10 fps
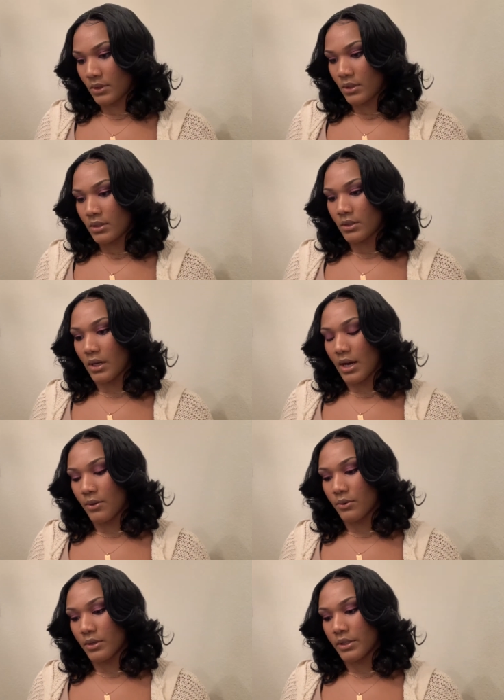So I
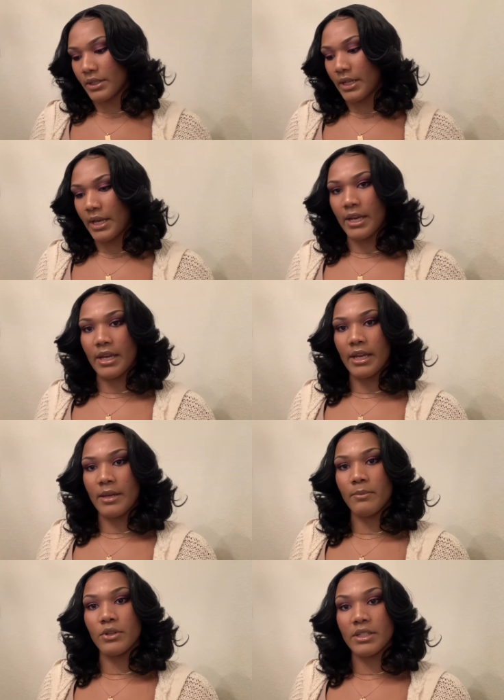ordered
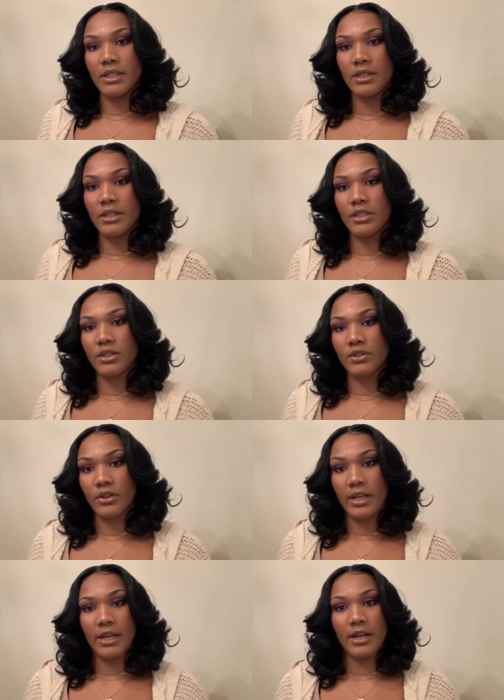a Brazilian
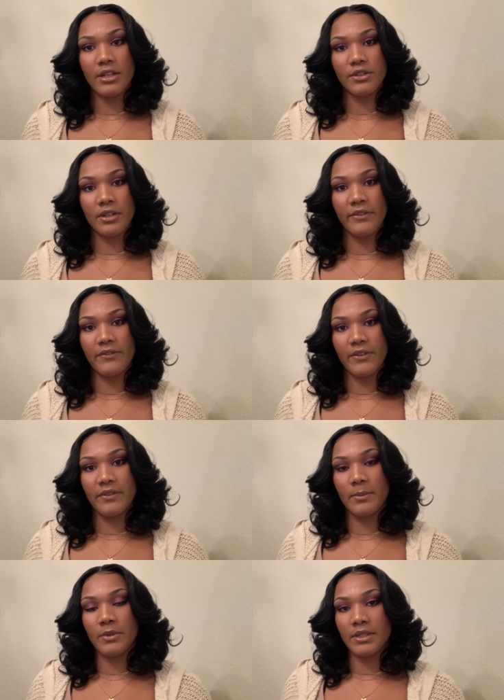straight
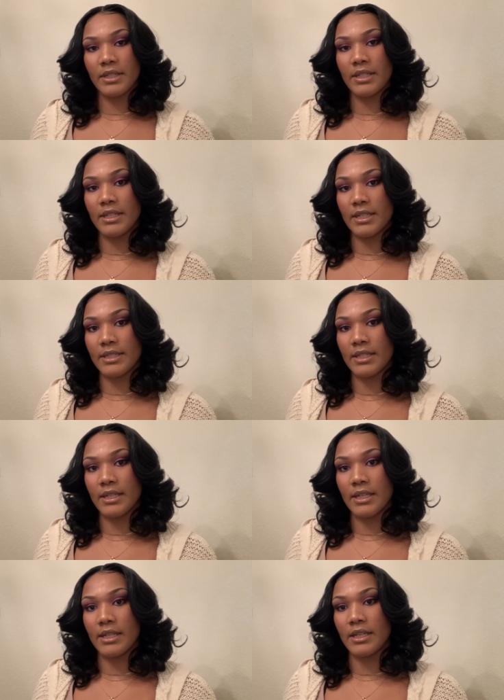150%
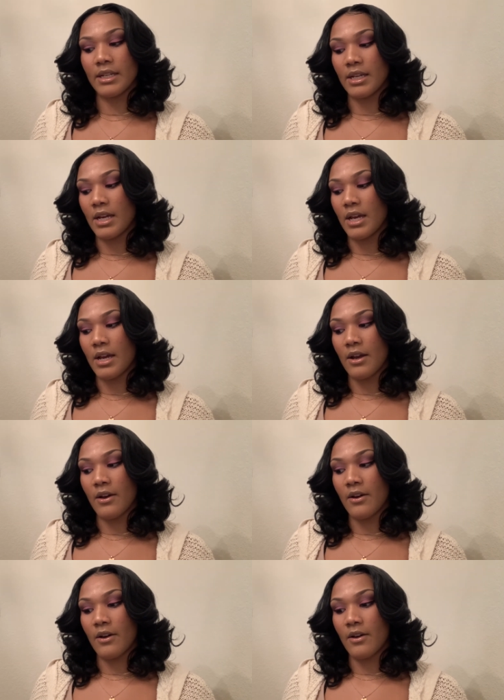density
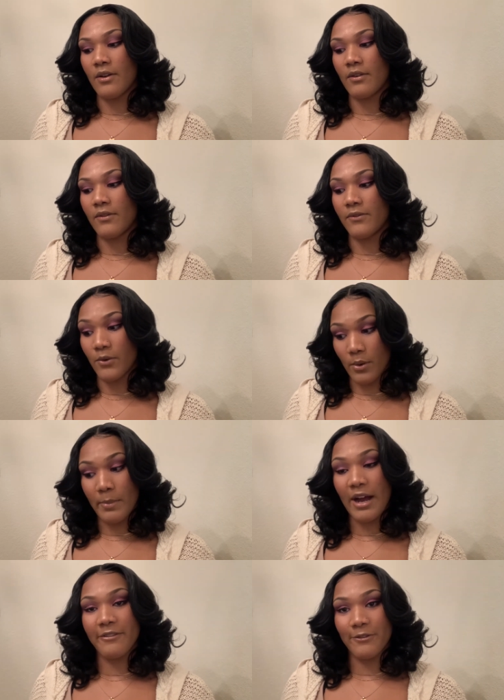
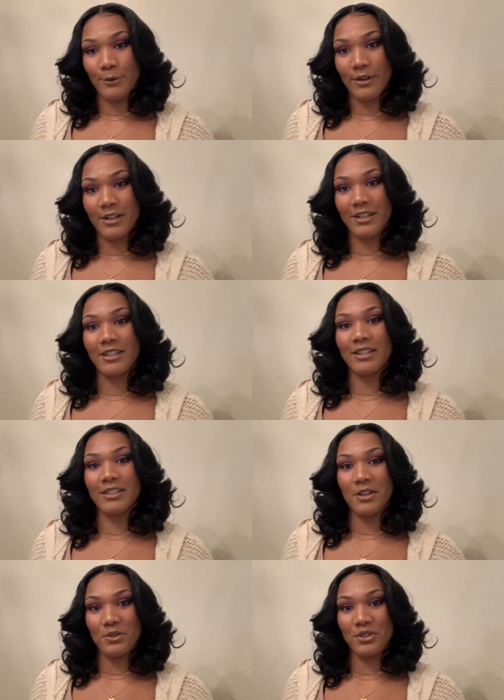4x4
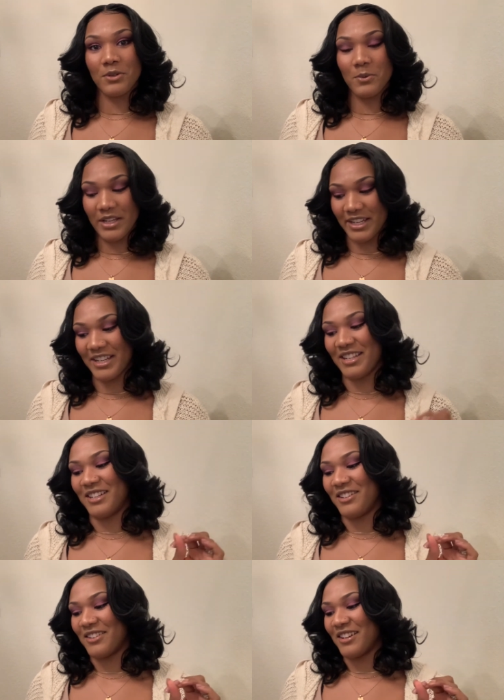closure wig.
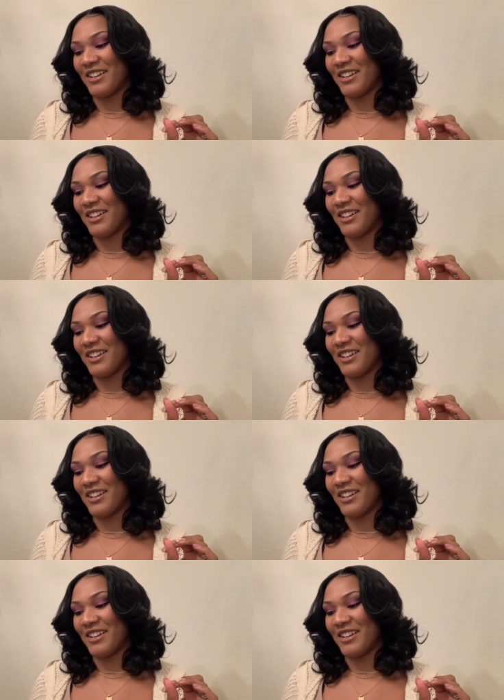Okay.